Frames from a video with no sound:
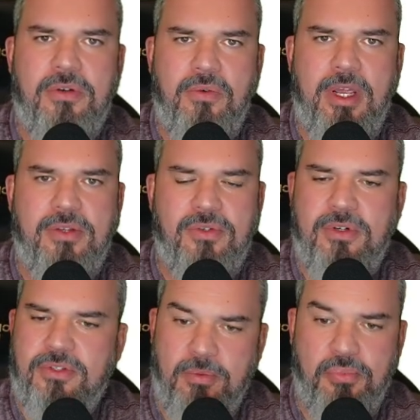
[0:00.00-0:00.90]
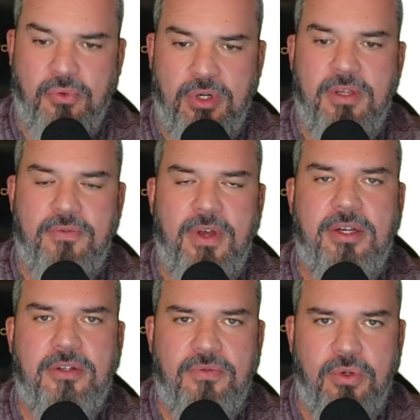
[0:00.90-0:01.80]
& Razor. It's a pretty
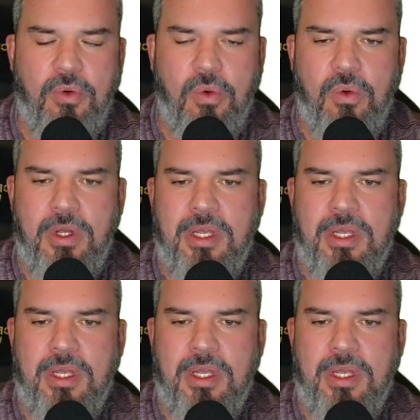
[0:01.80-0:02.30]
effective tool.